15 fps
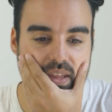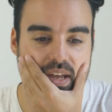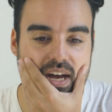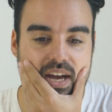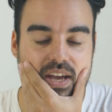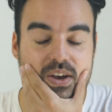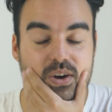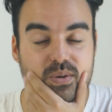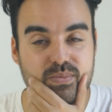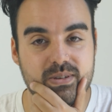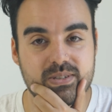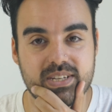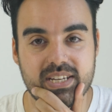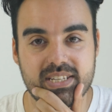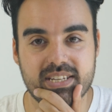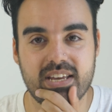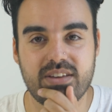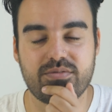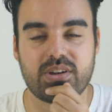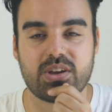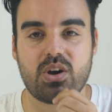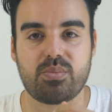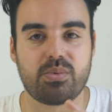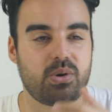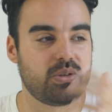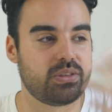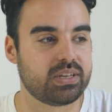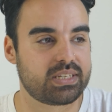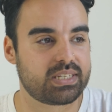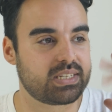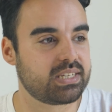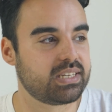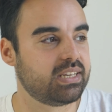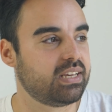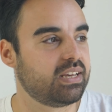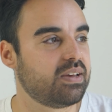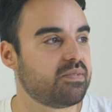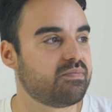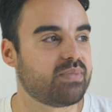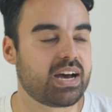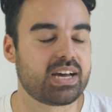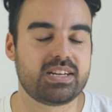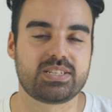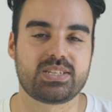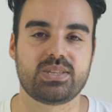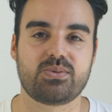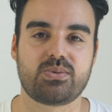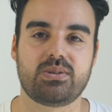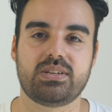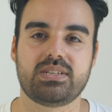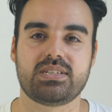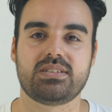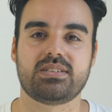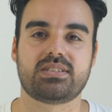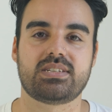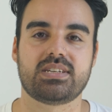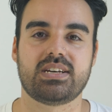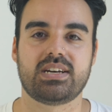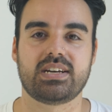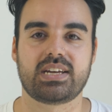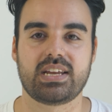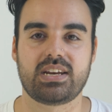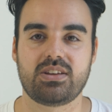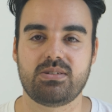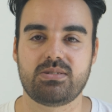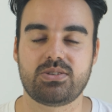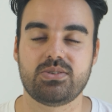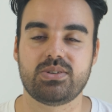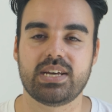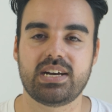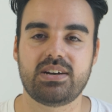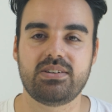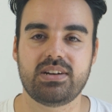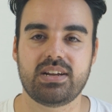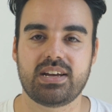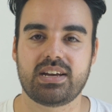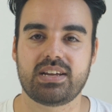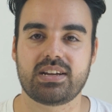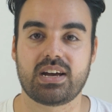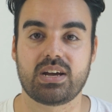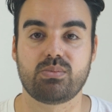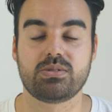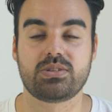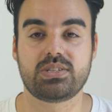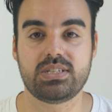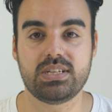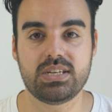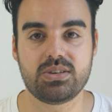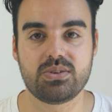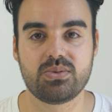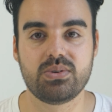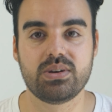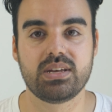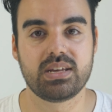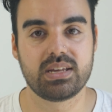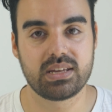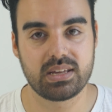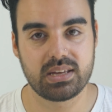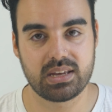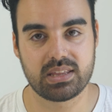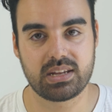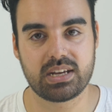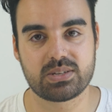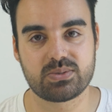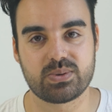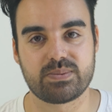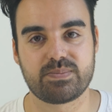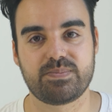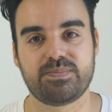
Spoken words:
I hope you stay safe. I hope all this madness in the world isn't getting you too down, and I will see you in the next one.